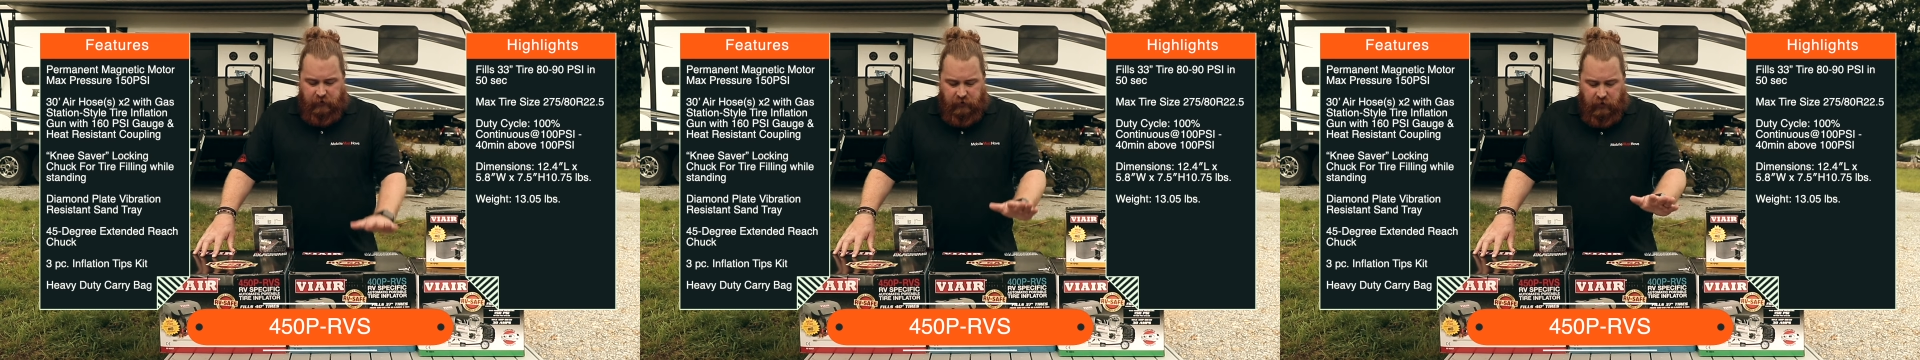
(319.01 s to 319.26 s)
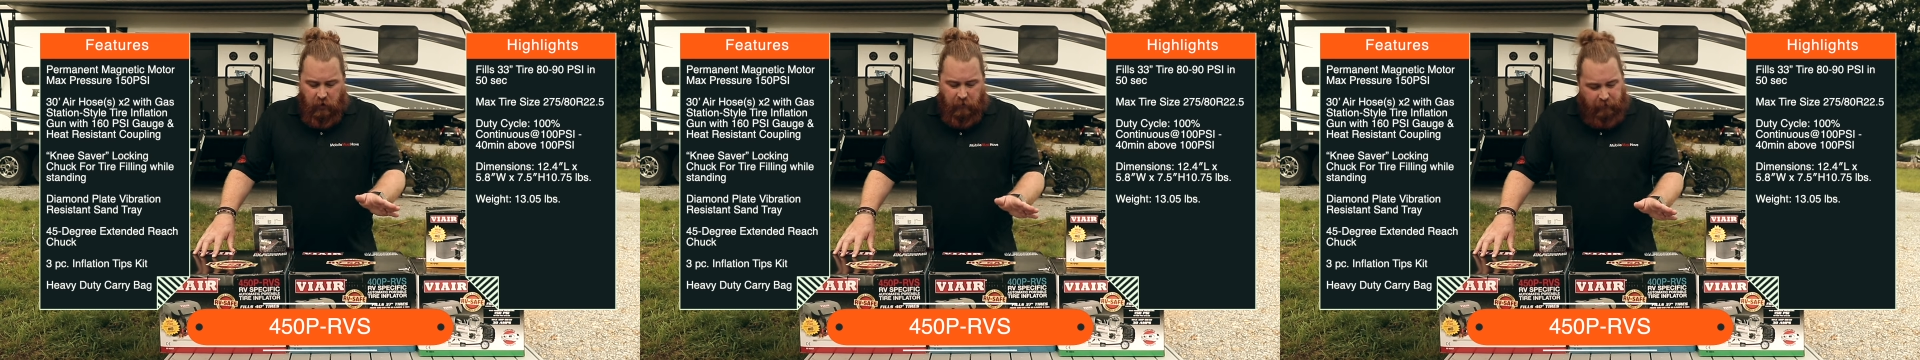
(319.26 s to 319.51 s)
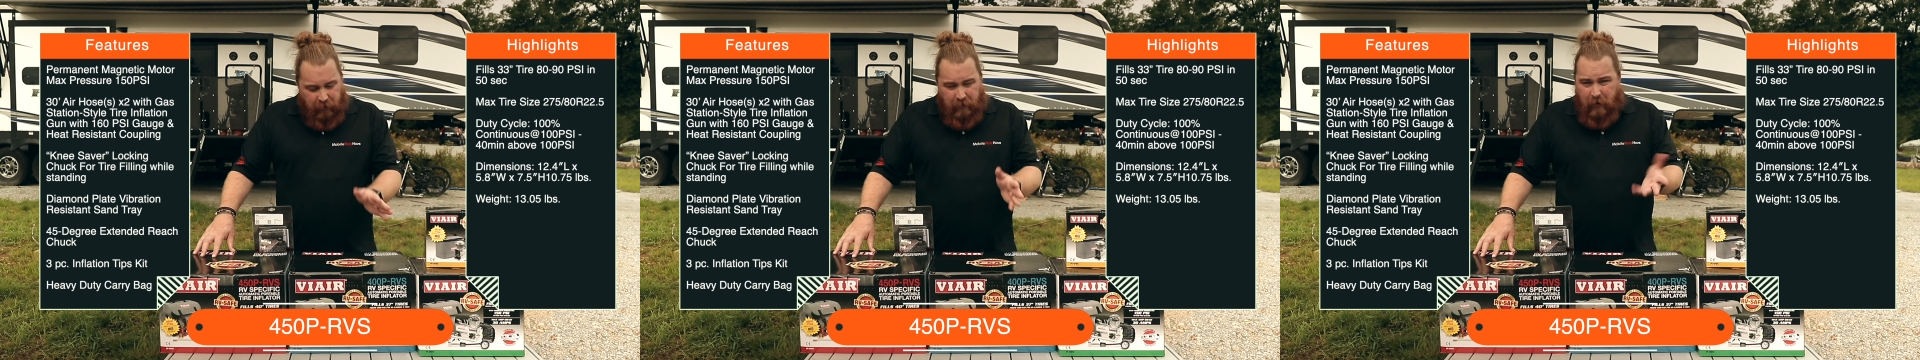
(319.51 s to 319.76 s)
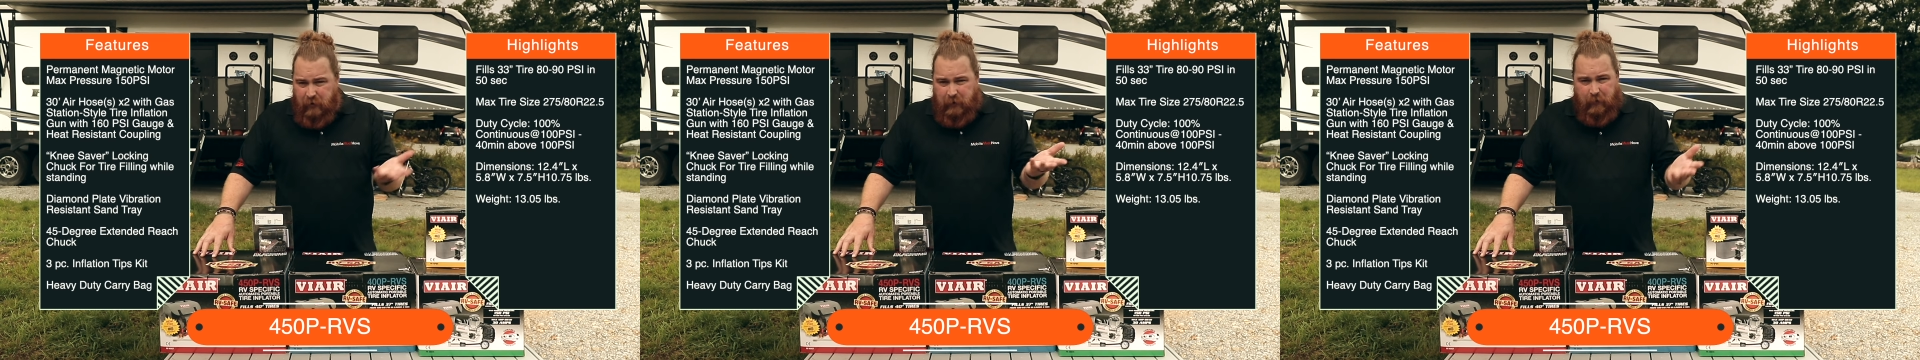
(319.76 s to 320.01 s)
So for
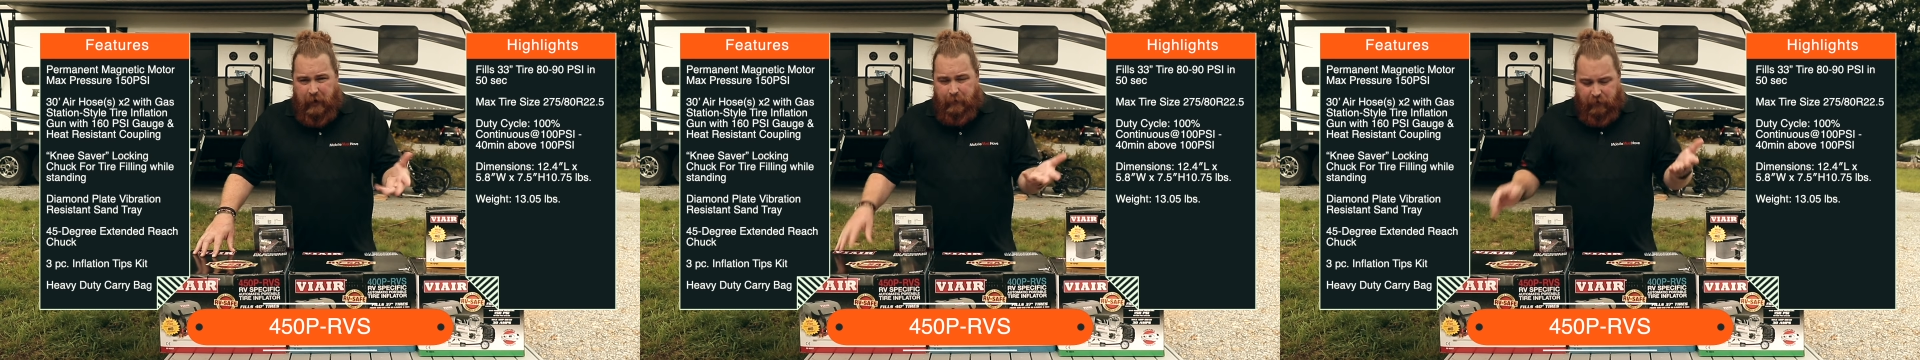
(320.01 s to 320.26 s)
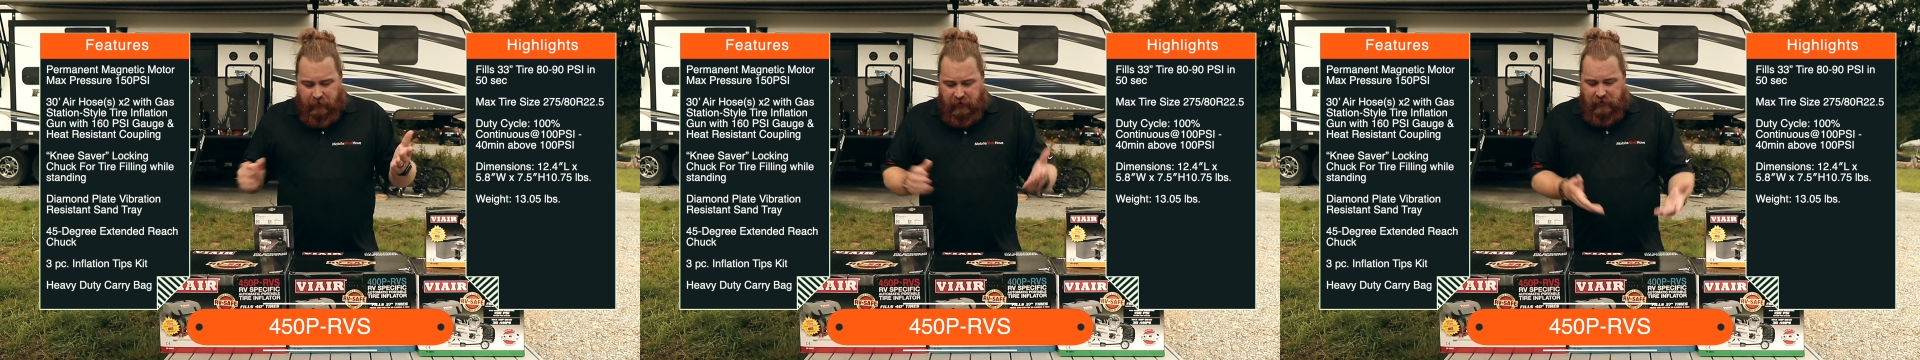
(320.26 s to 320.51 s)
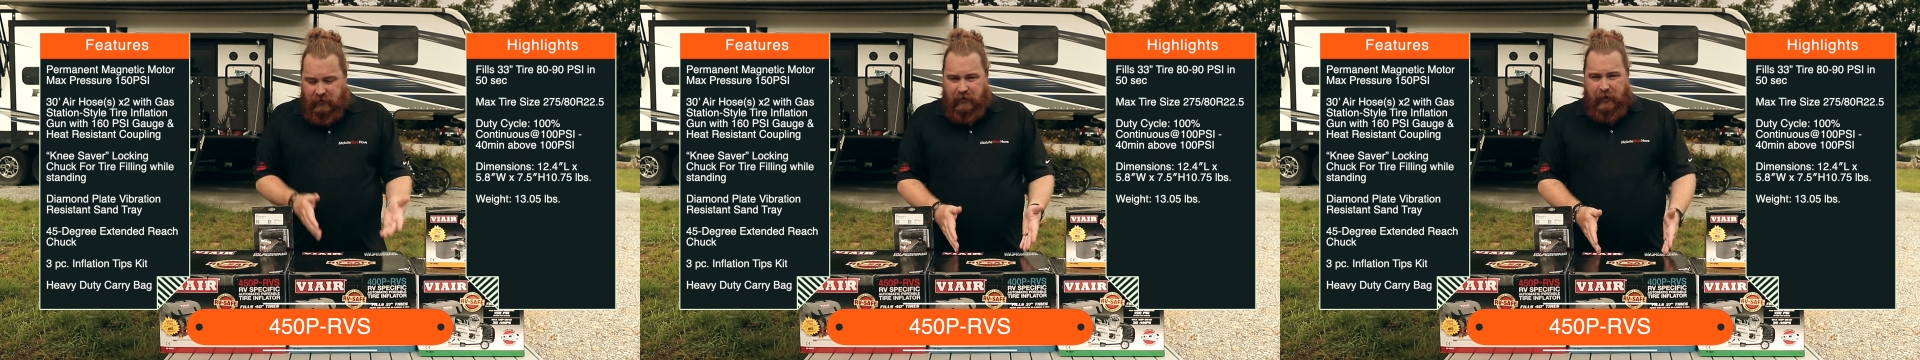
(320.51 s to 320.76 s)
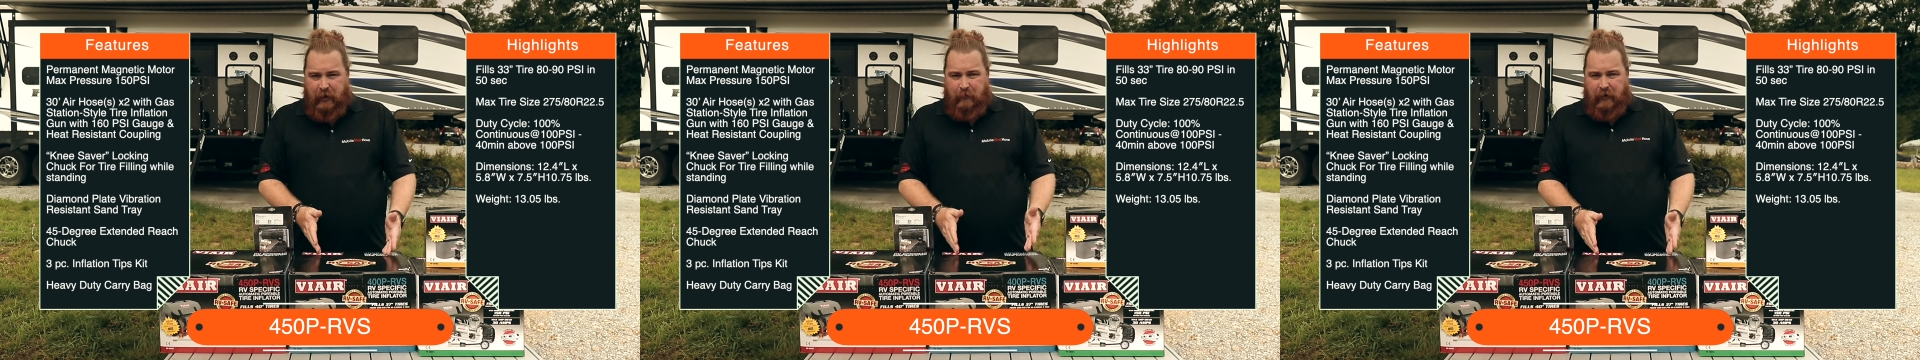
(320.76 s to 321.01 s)
most people, this is
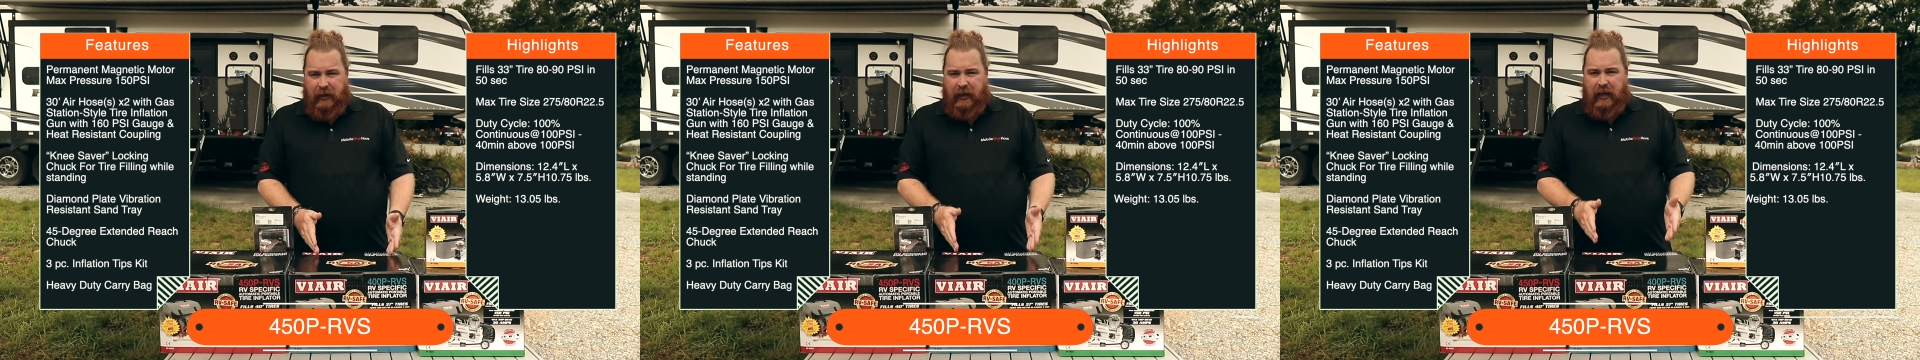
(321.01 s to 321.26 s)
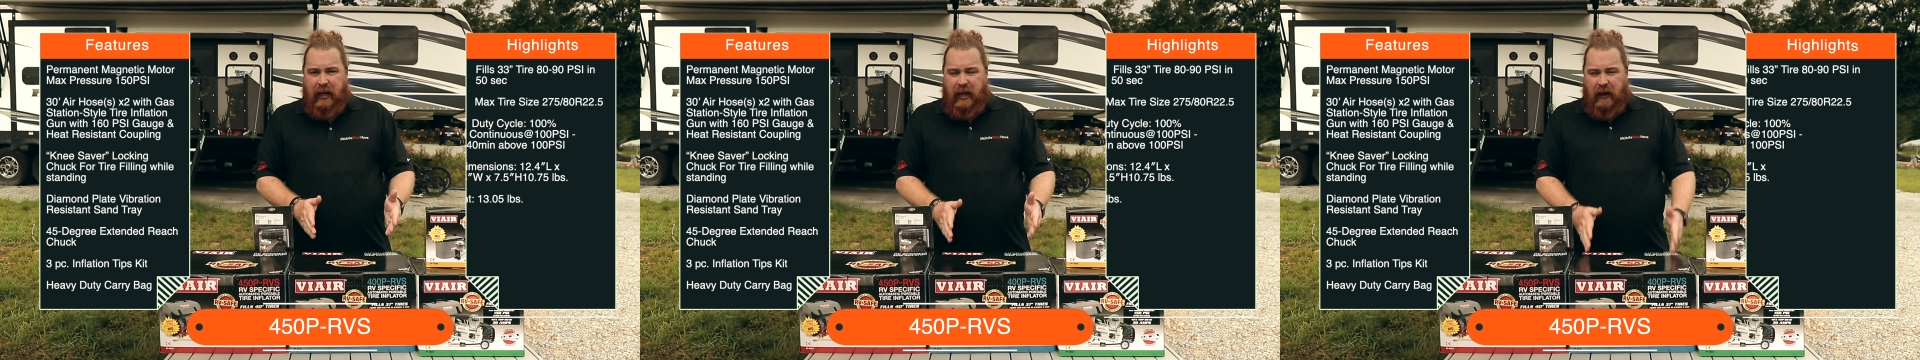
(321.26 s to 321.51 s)
going to be